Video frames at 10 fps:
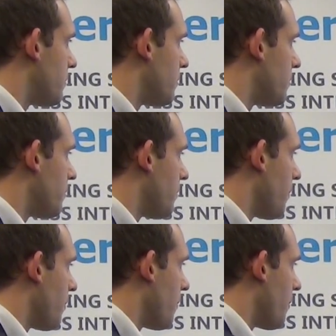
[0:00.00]

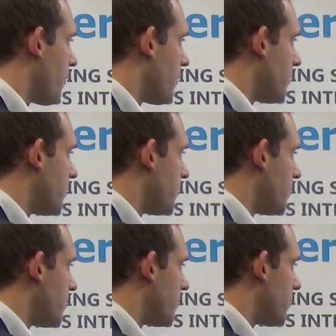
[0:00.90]

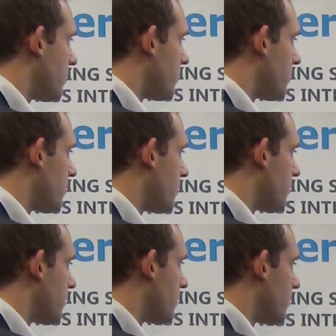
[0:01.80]

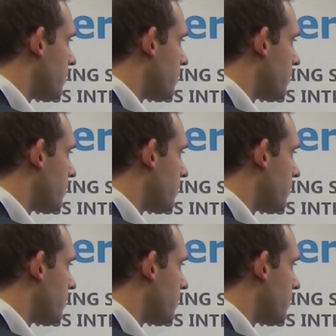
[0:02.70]
[no speech]